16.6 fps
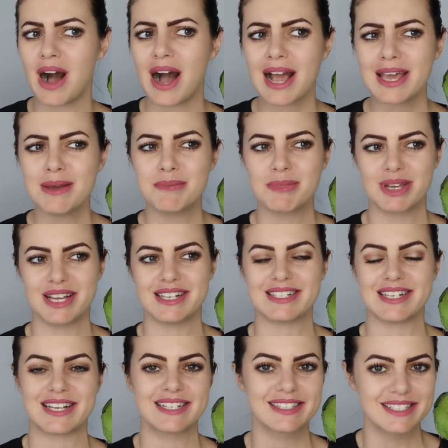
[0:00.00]
Why?
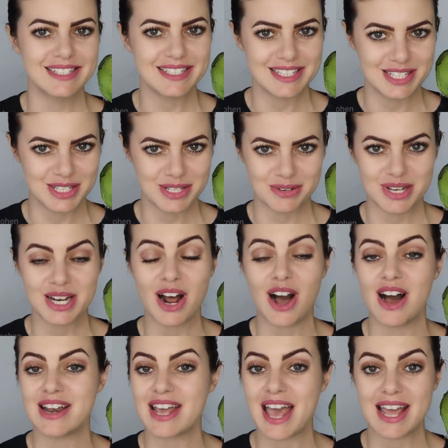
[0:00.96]
Because I could listen to
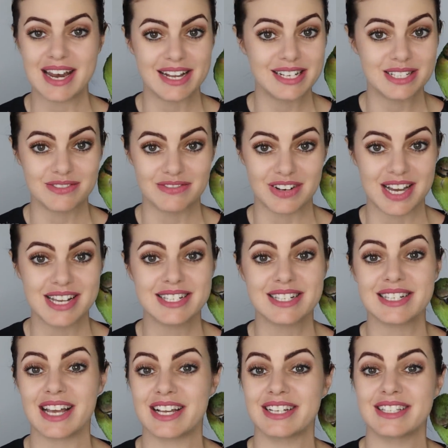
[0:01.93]
it on any
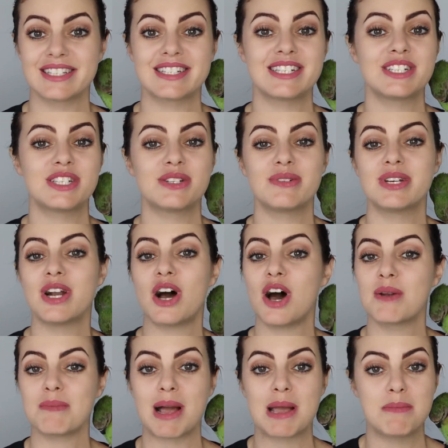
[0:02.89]
device. I could listen to it
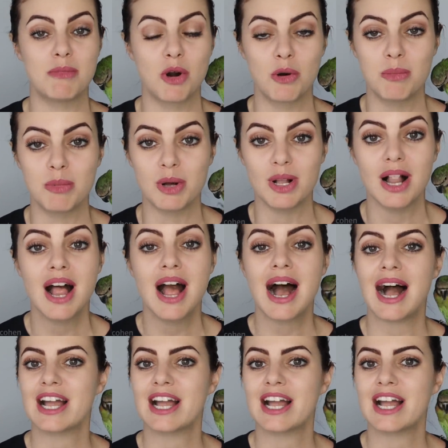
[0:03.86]
on my mobile.